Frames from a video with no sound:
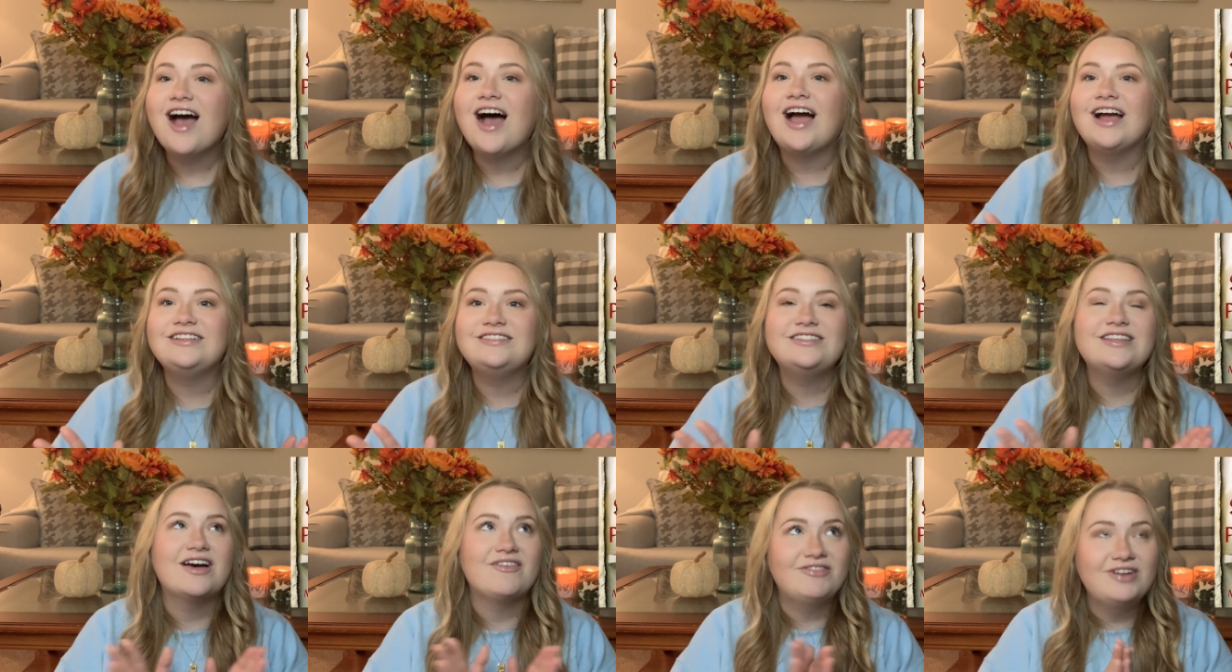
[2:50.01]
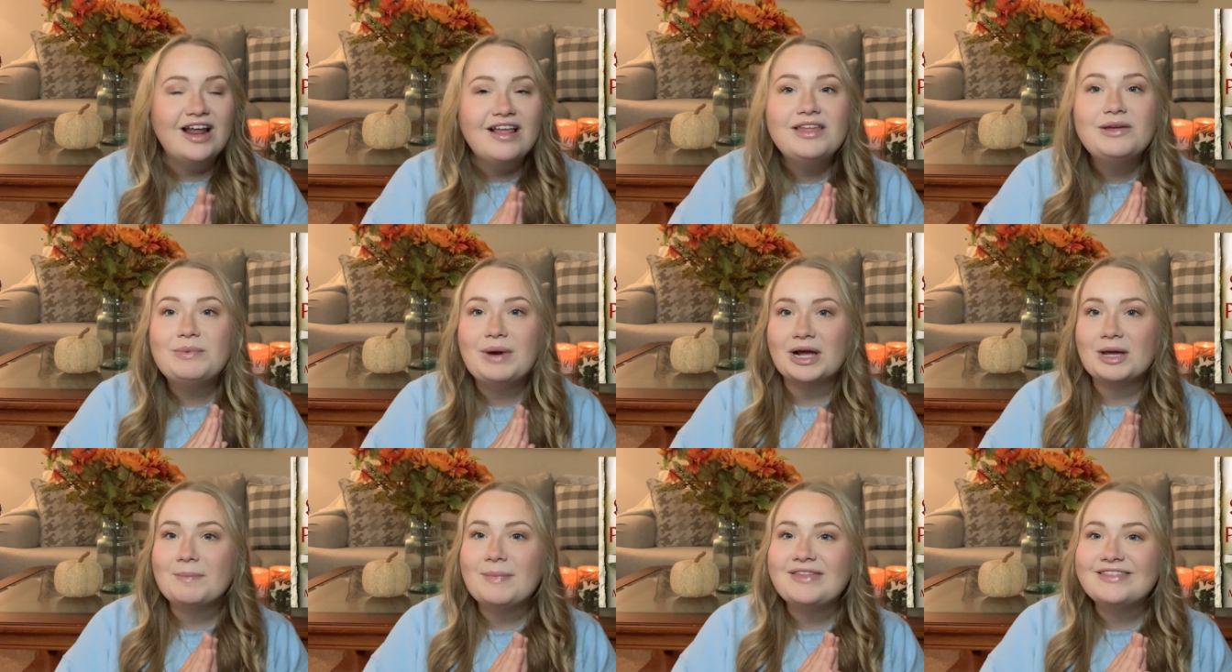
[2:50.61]
I definitely
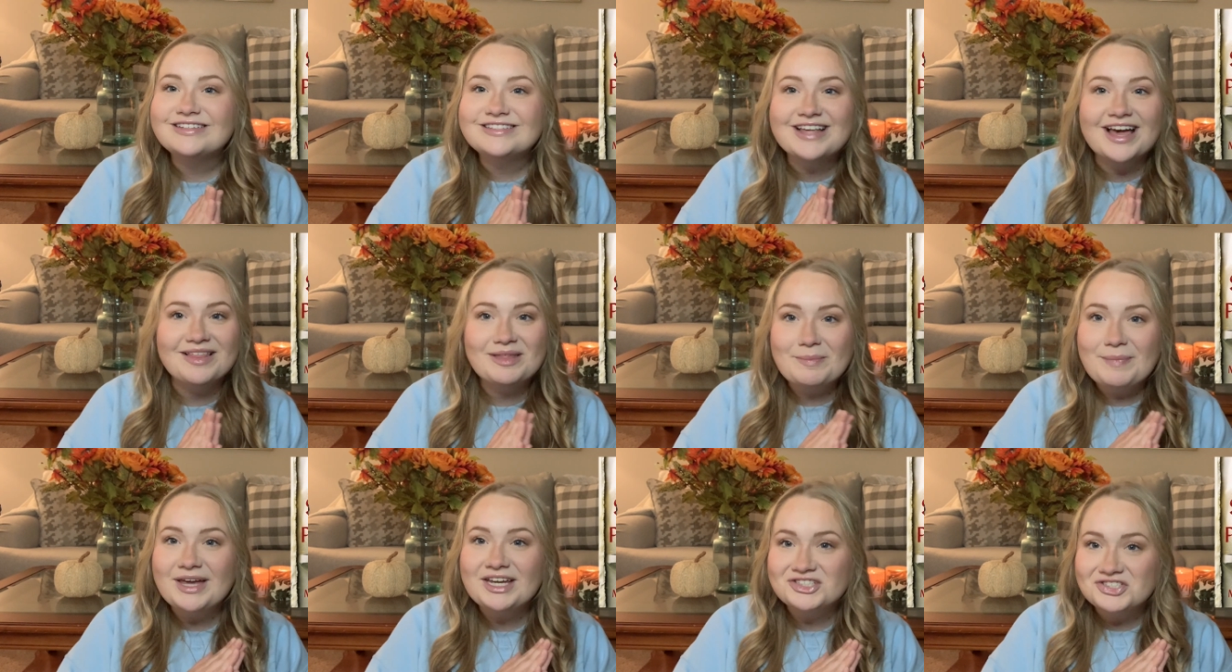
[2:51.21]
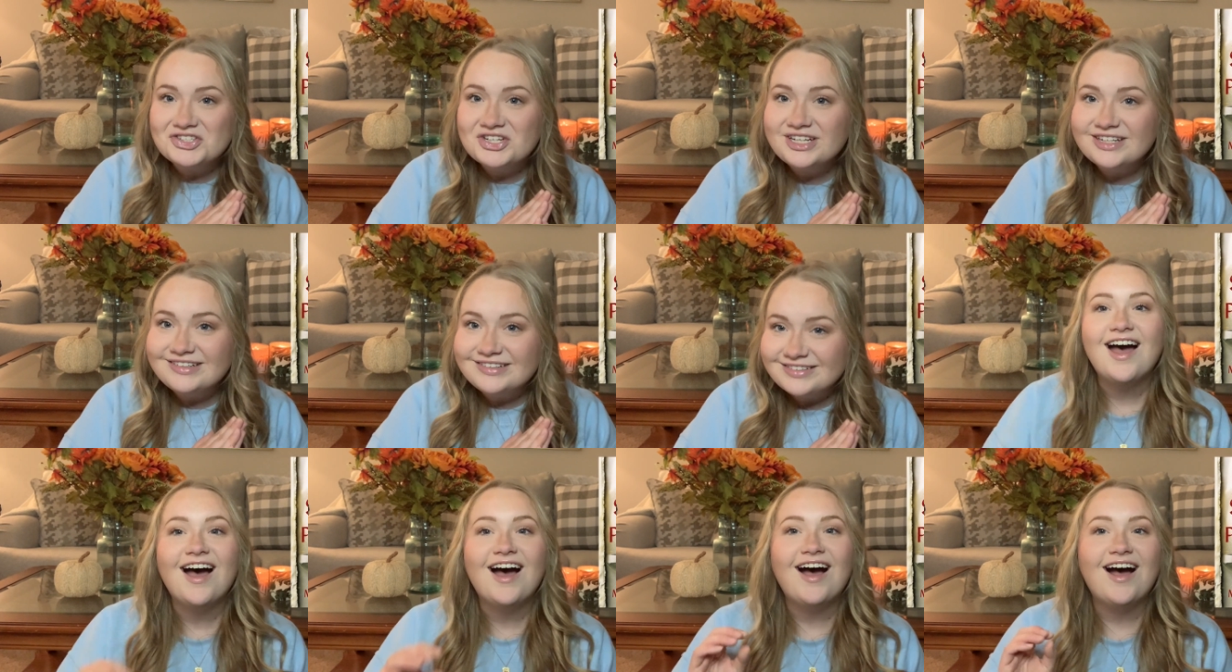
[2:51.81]
recommend The Silent Patient.